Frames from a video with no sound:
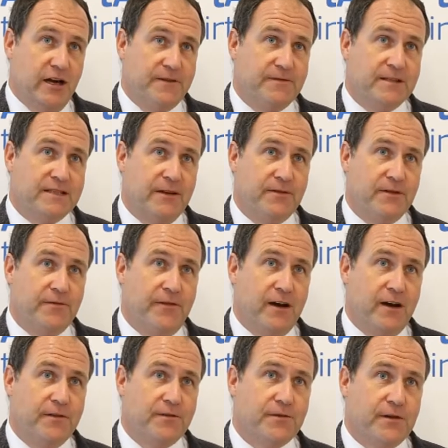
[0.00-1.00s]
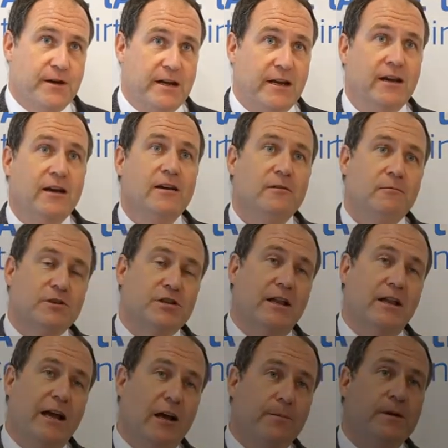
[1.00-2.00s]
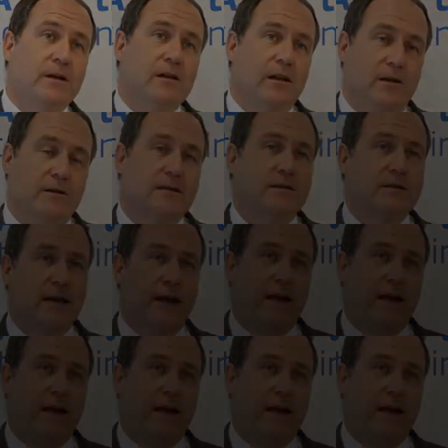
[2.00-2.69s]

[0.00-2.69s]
guide for 753, which will help you close those